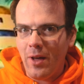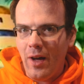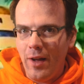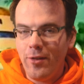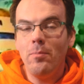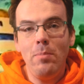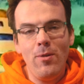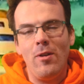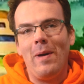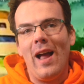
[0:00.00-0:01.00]
cards,
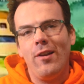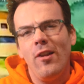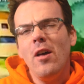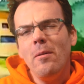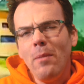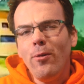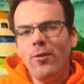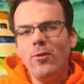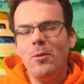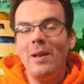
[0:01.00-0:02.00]
booster packs, most
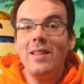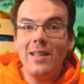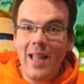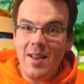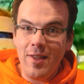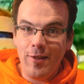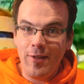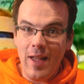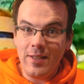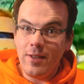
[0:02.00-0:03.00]
notably the latest
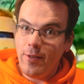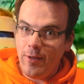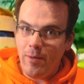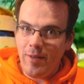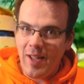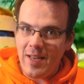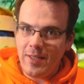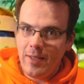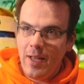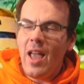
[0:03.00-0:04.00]
set, Series
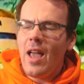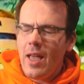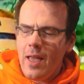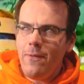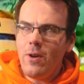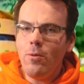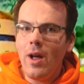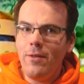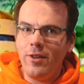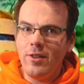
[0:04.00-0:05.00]
8, if it
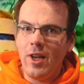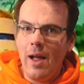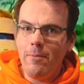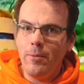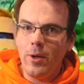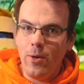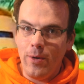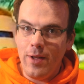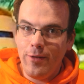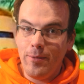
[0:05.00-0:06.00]
arrives in time from the
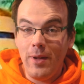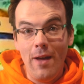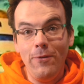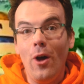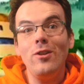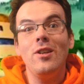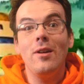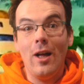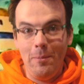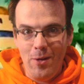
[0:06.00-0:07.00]
couriers. If not,
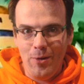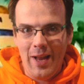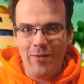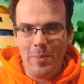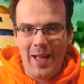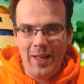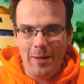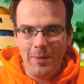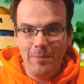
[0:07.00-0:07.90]
I'll be sure to have a backup.